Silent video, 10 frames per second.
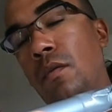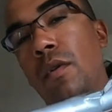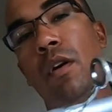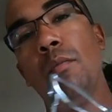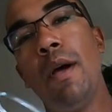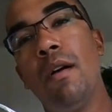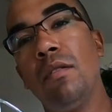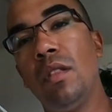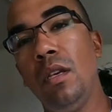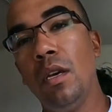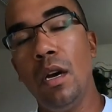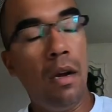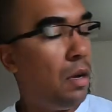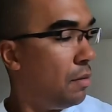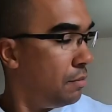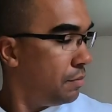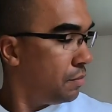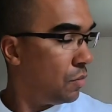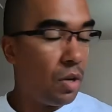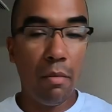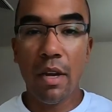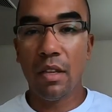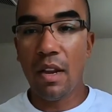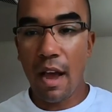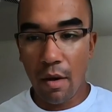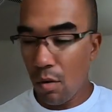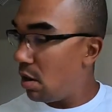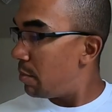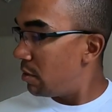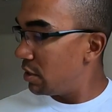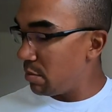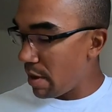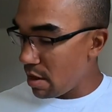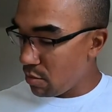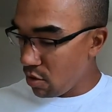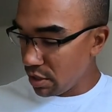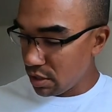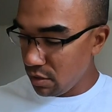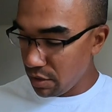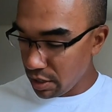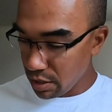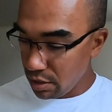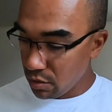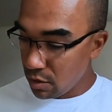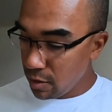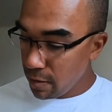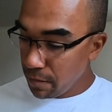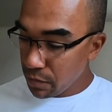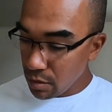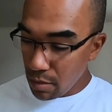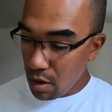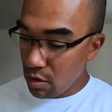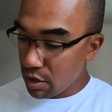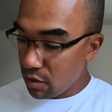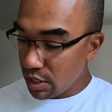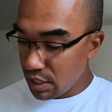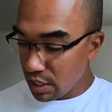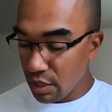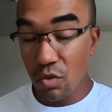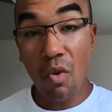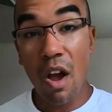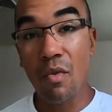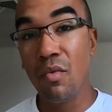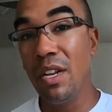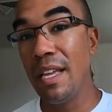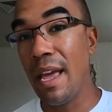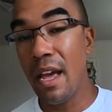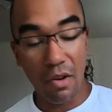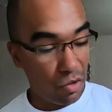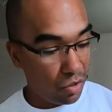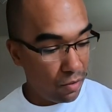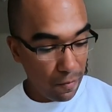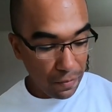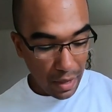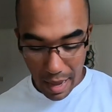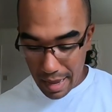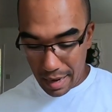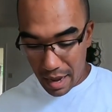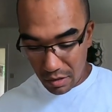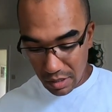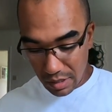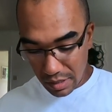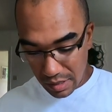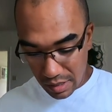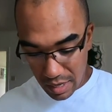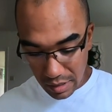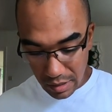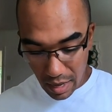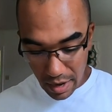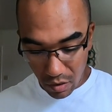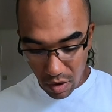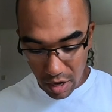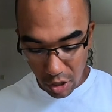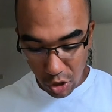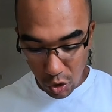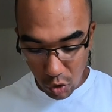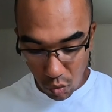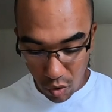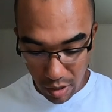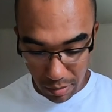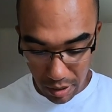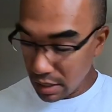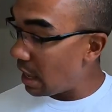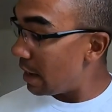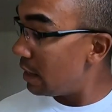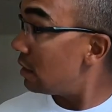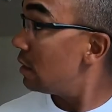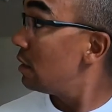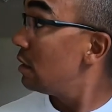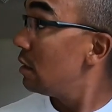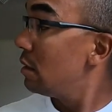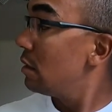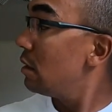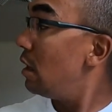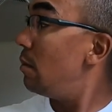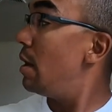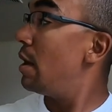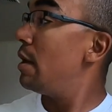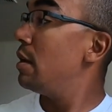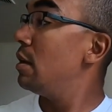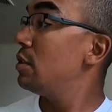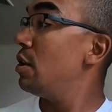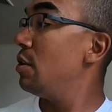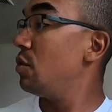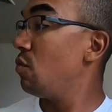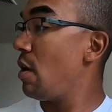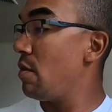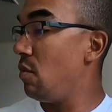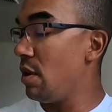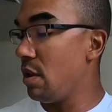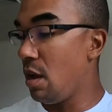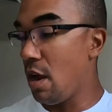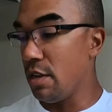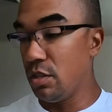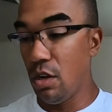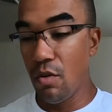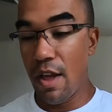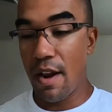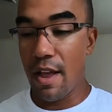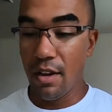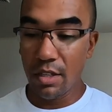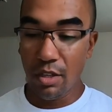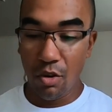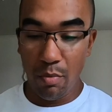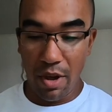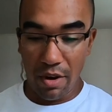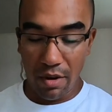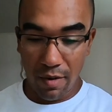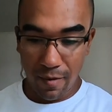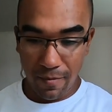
we're gonna mount the um, we're gonna have to dial up on this bad boy and see what it can do. My only question, can this rod really handle eight ounces? Cause this thing is like extremely light. How about I uh, turn it the right way? All right, so now that looks a little better.